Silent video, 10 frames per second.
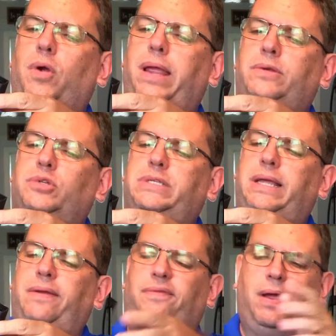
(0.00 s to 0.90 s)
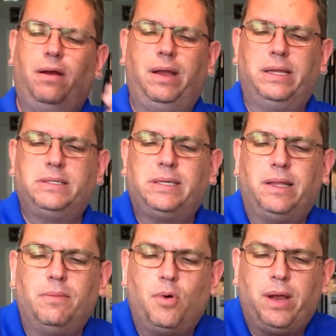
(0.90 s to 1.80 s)
interesting variants
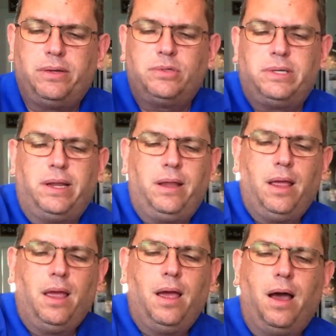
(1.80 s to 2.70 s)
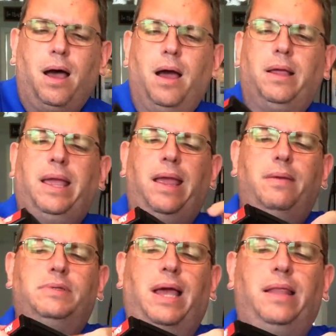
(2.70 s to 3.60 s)
and the more interesting
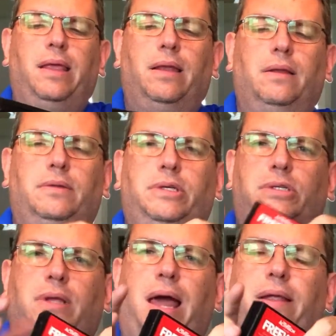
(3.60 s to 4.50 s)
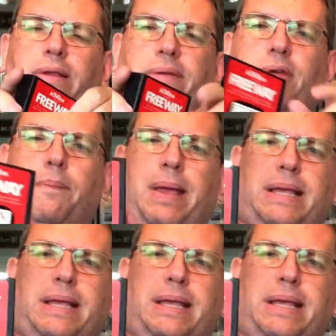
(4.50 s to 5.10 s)
games, and then just kind of give you a